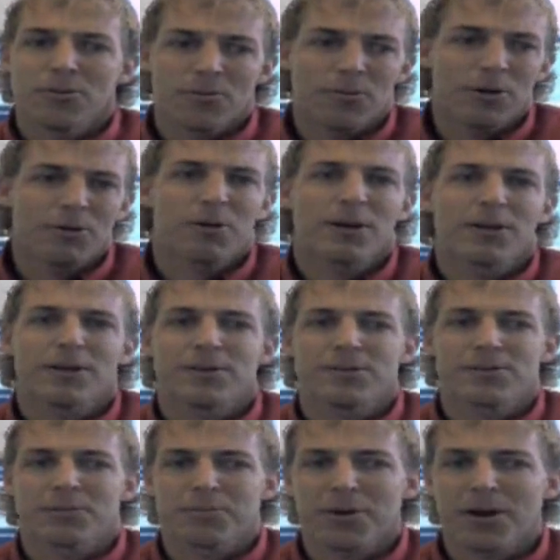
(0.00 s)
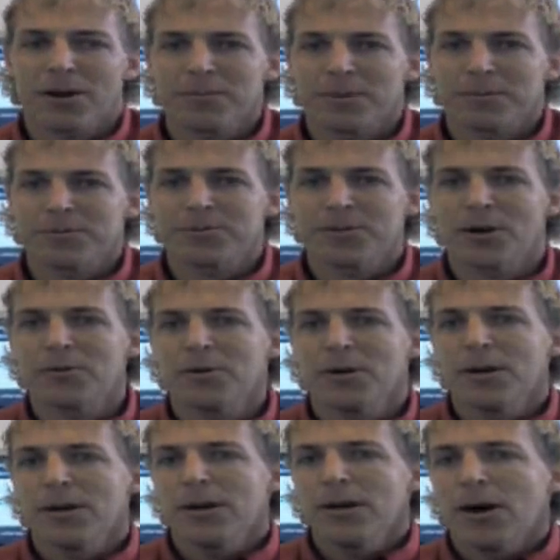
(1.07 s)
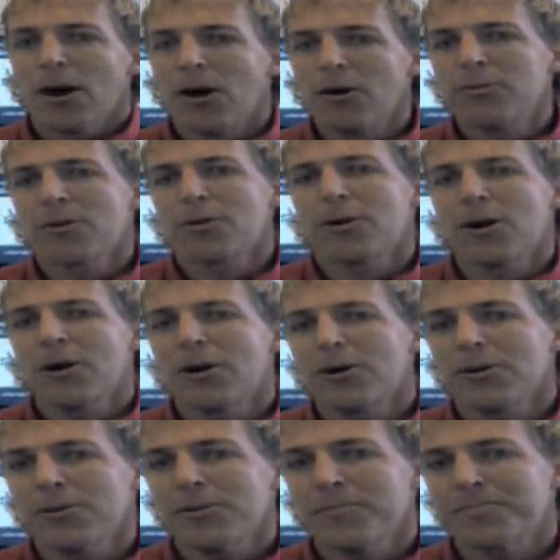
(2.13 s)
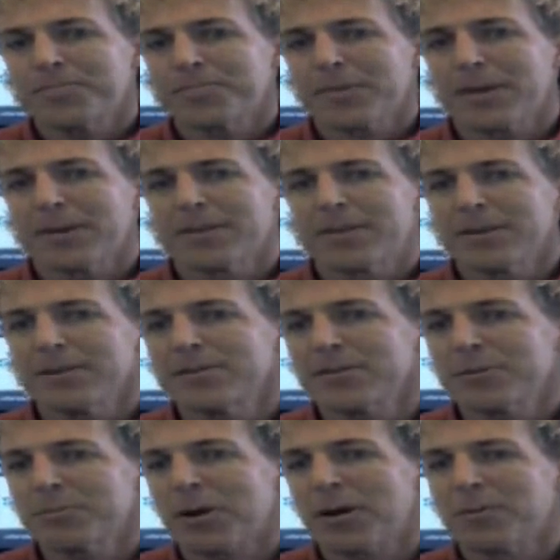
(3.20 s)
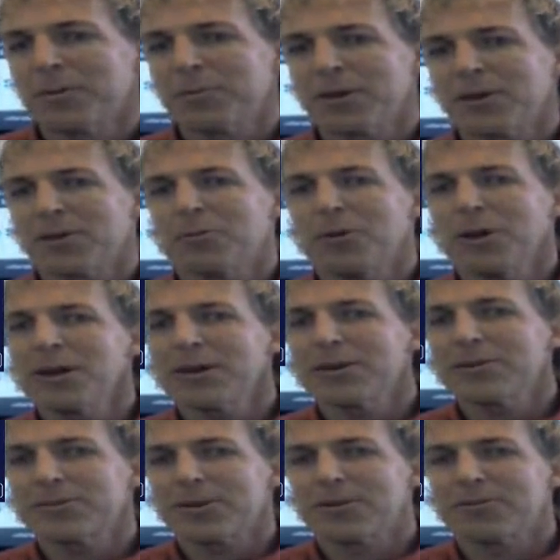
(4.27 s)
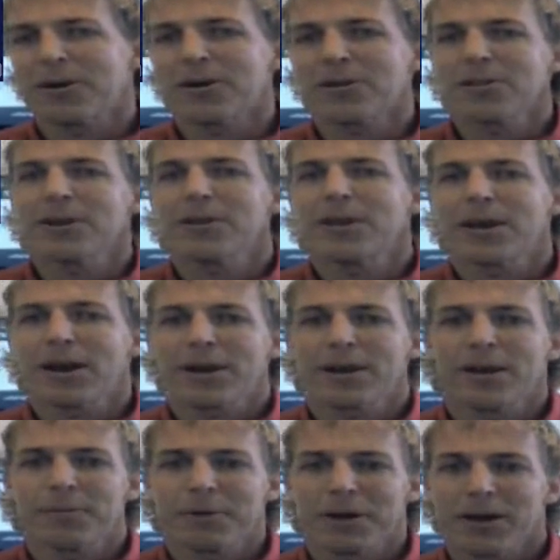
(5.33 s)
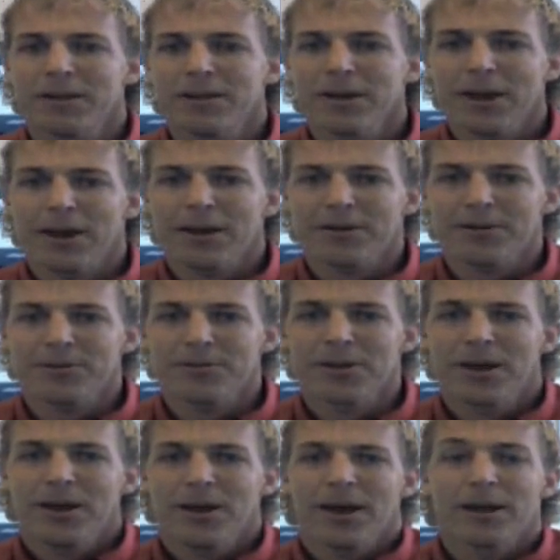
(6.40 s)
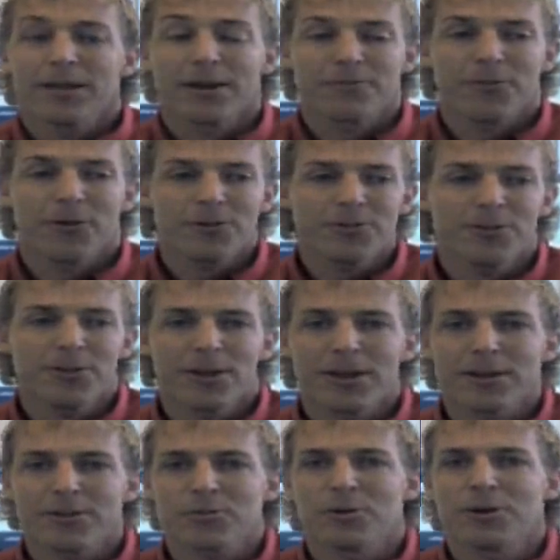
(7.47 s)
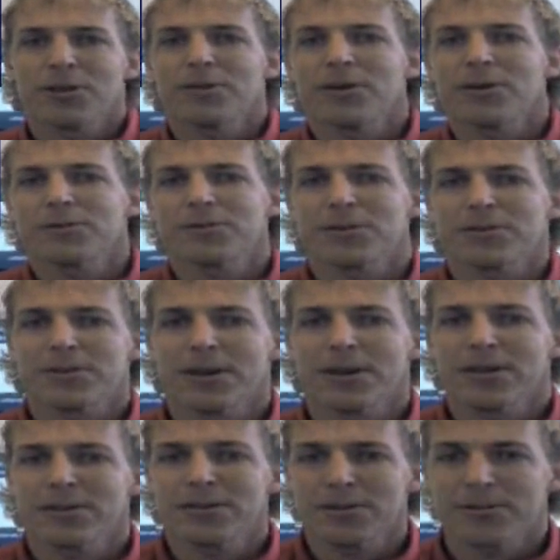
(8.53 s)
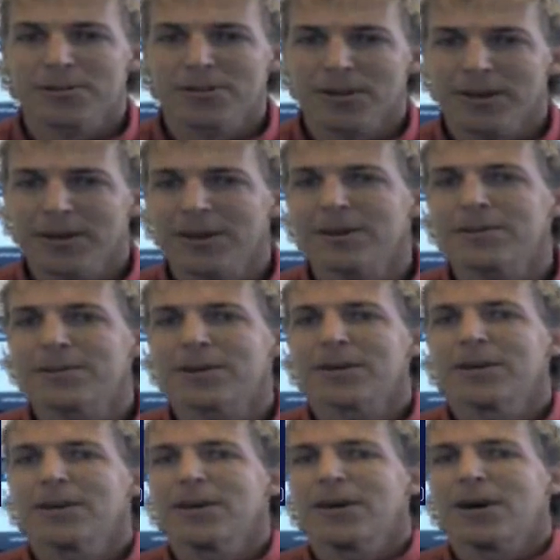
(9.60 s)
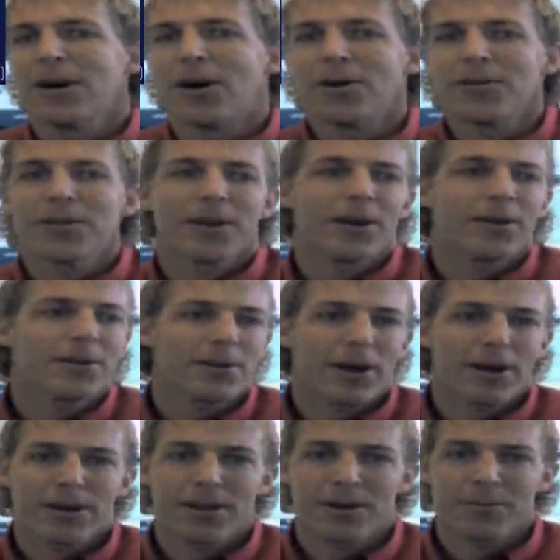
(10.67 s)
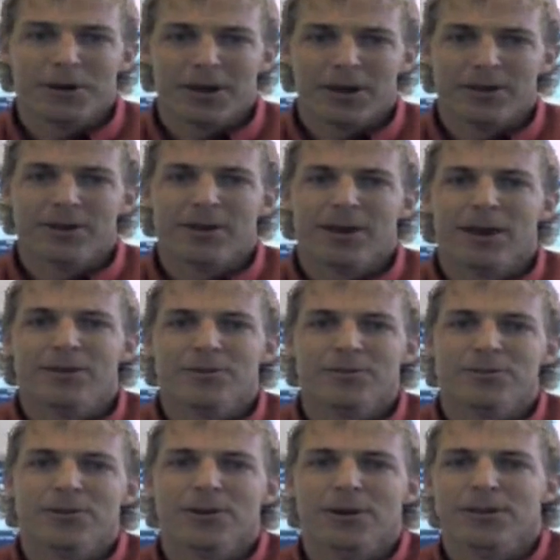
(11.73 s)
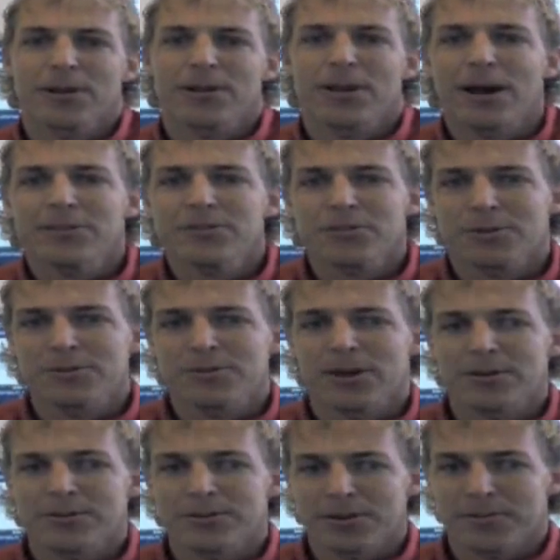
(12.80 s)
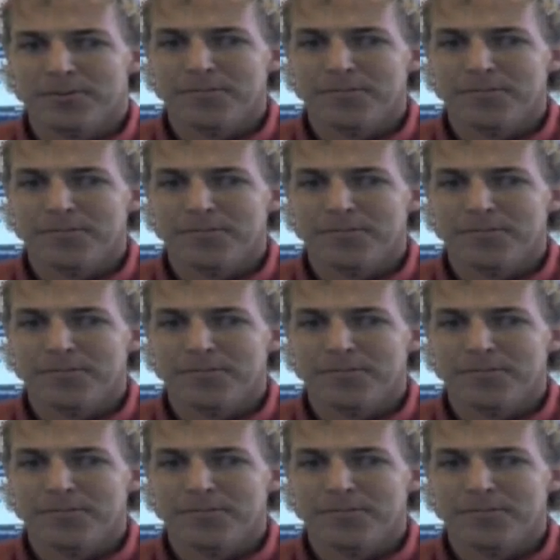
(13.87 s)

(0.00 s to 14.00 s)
we run into some problems. So overall, this is probably the weakest of our leading economic indicators, and unfortunately it's one of those that tended to lead all the other economic indicators during the last recession.